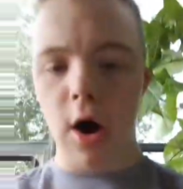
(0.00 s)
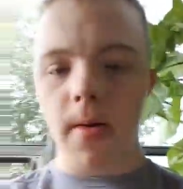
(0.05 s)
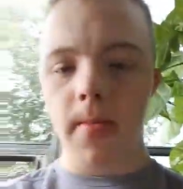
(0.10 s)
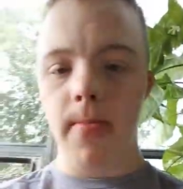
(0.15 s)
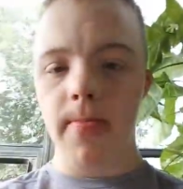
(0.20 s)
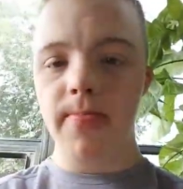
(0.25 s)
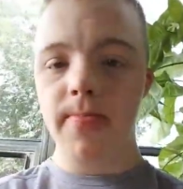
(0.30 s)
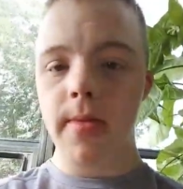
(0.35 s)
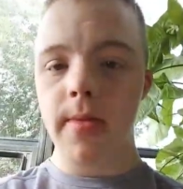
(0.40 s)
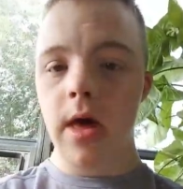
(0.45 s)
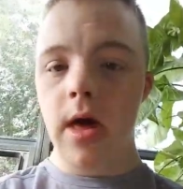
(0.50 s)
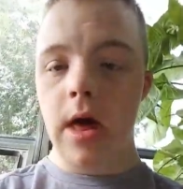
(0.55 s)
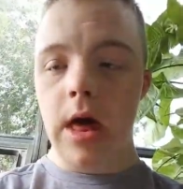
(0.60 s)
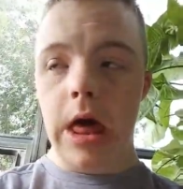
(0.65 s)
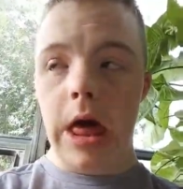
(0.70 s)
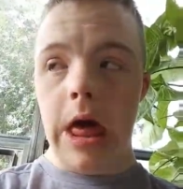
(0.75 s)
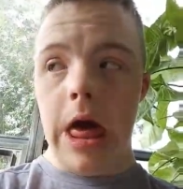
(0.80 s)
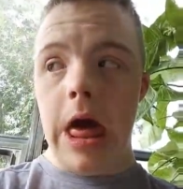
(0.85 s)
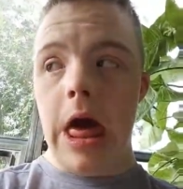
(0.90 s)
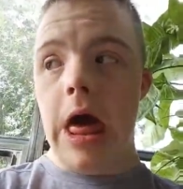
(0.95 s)
um
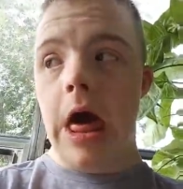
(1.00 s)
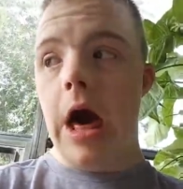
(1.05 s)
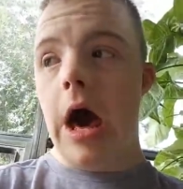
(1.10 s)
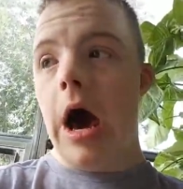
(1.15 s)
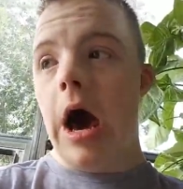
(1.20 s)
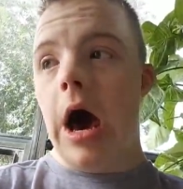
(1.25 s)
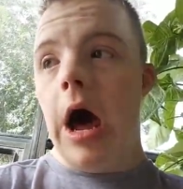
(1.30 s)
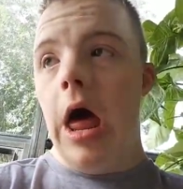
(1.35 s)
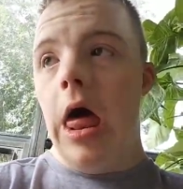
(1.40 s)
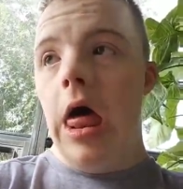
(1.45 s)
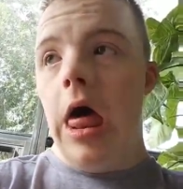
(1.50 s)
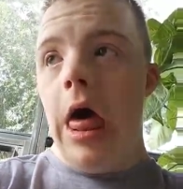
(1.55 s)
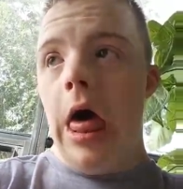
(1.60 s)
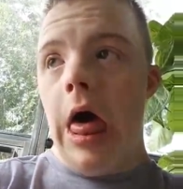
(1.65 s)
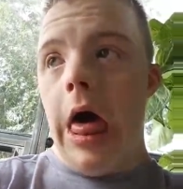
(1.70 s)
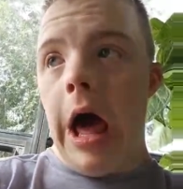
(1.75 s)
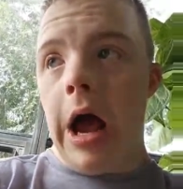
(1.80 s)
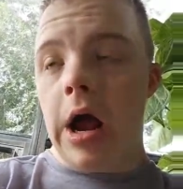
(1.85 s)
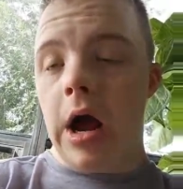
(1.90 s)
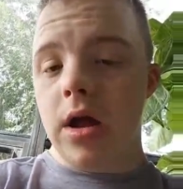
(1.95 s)
I
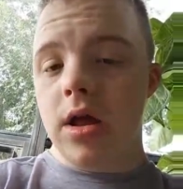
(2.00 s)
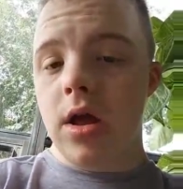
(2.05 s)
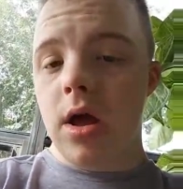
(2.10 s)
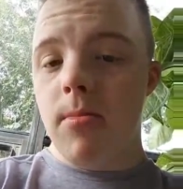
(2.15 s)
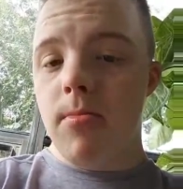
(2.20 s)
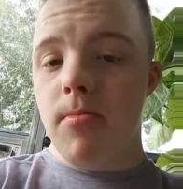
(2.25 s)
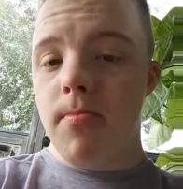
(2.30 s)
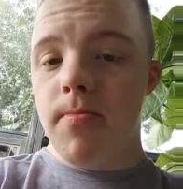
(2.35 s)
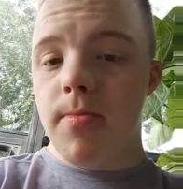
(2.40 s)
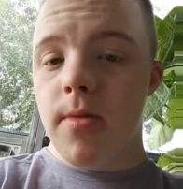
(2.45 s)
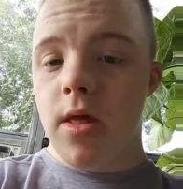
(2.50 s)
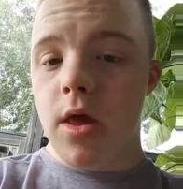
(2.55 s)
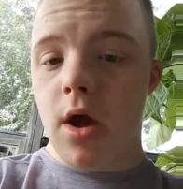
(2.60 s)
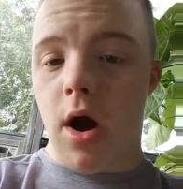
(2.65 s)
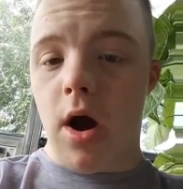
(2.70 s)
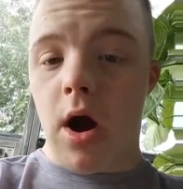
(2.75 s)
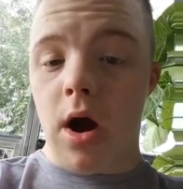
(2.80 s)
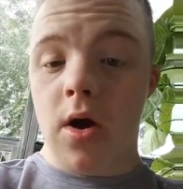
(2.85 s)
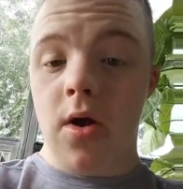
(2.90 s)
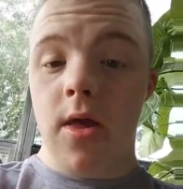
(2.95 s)
got some
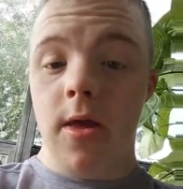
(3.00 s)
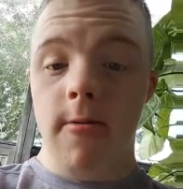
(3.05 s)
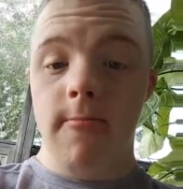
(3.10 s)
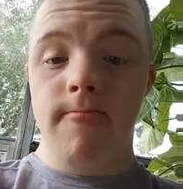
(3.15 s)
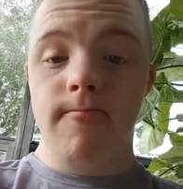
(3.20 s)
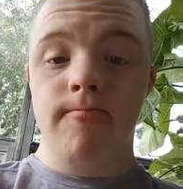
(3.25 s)
socks.